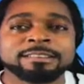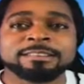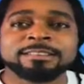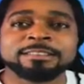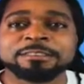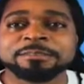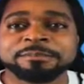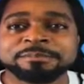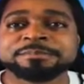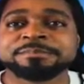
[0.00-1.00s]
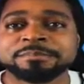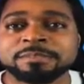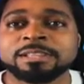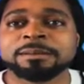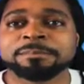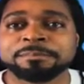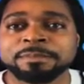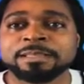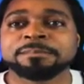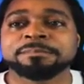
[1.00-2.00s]
you know. Yep.
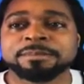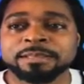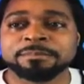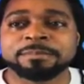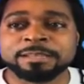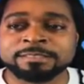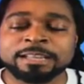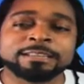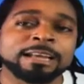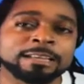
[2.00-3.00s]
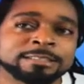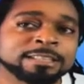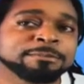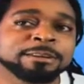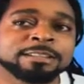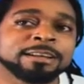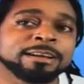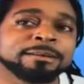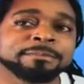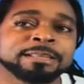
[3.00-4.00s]
I see them on
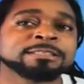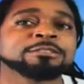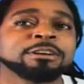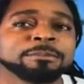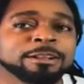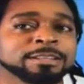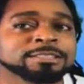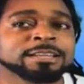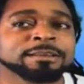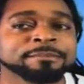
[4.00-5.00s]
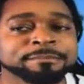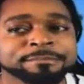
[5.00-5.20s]
Instagram all the time.